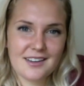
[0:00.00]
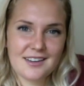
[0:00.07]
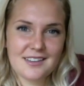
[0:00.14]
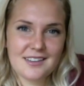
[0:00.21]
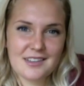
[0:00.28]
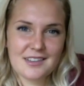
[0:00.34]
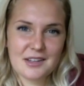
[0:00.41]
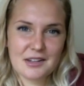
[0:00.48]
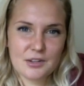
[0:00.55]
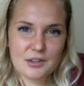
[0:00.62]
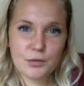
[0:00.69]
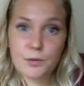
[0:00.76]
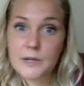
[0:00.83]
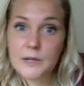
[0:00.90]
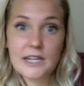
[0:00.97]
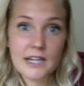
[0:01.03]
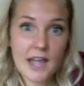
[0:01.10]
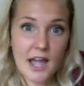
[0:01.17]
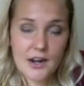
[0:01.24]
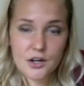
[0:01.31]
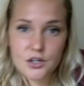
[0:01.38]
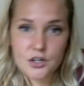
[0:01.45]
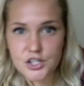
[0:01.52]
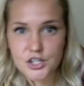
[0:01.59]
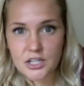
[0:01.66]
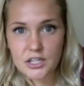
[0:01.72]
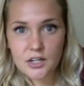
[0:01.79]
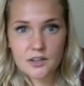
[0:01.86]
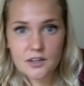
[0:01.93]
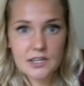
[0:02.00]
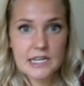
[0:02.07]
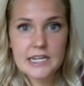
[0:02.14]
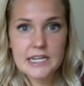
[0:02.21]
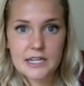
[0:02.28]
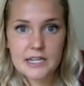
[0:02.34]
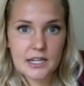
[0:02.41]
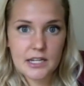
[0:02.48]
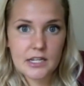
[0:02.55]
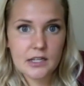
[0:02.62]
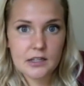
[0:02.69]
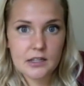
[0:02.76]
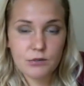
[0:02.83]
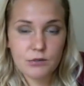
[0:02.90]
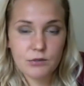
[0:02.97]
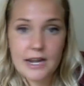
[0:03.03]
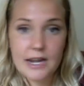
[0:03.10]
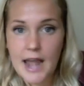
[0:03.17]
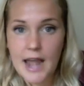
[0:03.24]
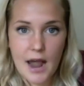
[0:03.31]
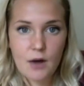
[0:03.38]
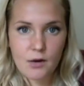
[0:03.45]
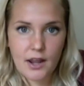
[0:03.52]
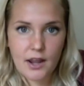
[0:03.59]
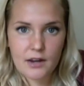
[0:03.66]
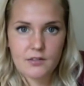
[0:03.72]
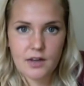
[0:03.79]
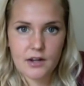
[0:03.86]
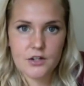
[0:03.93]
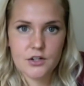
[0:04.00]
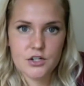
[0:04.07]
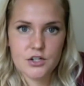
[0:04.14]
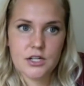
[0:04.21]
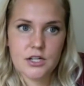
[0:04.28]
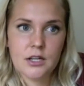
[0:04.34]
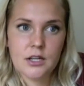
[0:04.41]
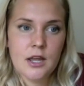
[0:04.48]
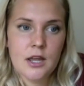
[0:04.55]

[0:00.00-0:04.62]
the greedy energy or the needy right now kind of energy.